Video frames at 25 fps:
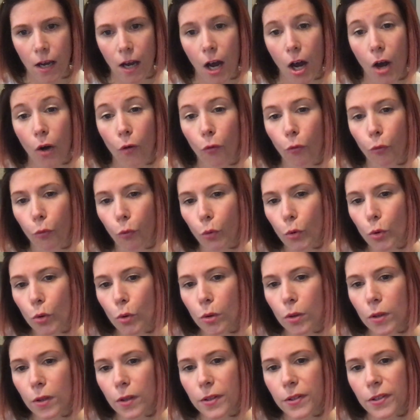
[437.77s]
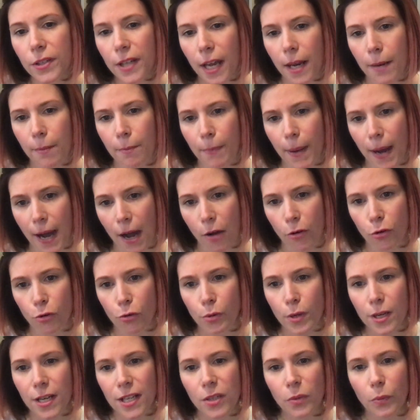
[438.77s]
of rules and
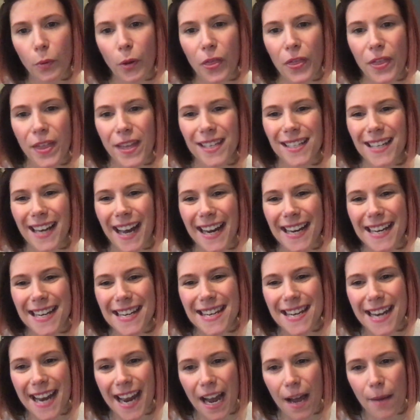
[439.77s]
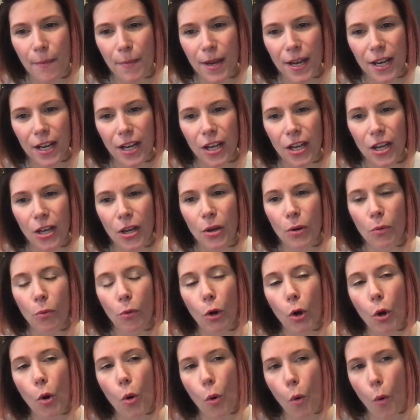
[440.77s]
boundaries with the dynamic
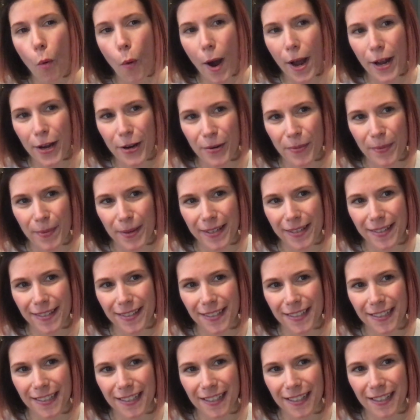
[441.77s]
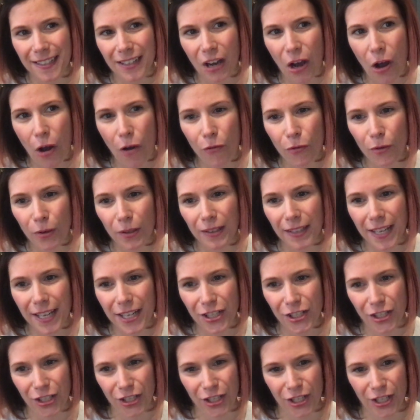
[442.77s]
requirement of
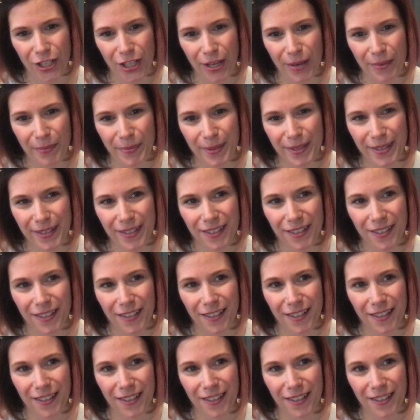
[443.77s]
relationships.